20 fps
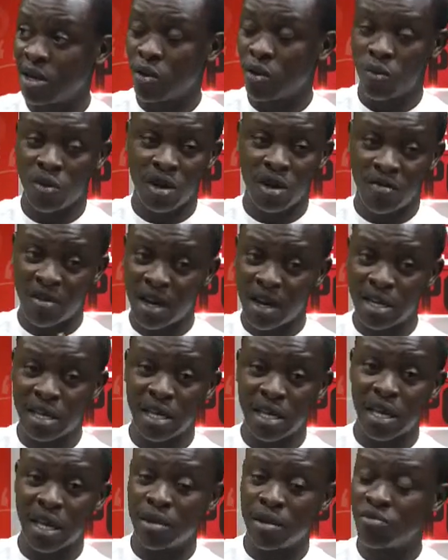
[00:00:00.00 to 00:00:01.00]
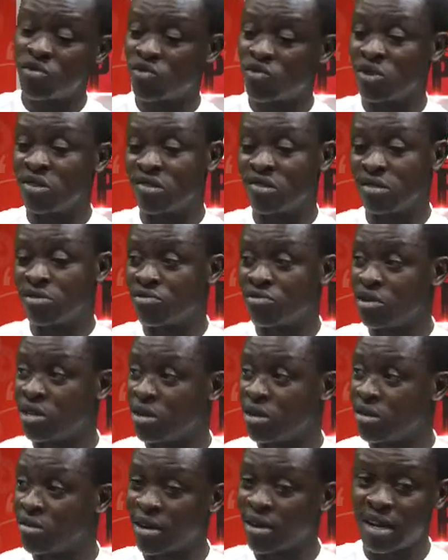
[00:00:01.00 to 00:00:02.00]
We have had the
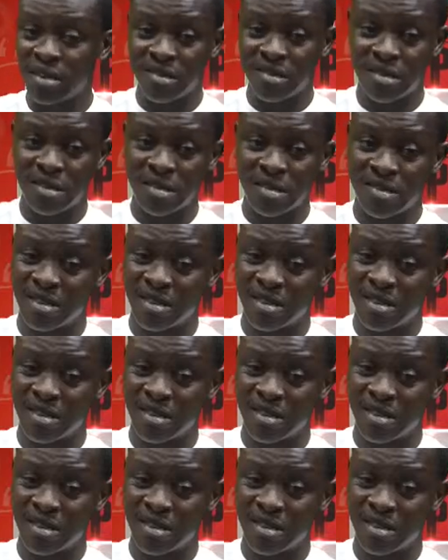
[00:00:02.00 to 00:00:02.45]
M23 crisis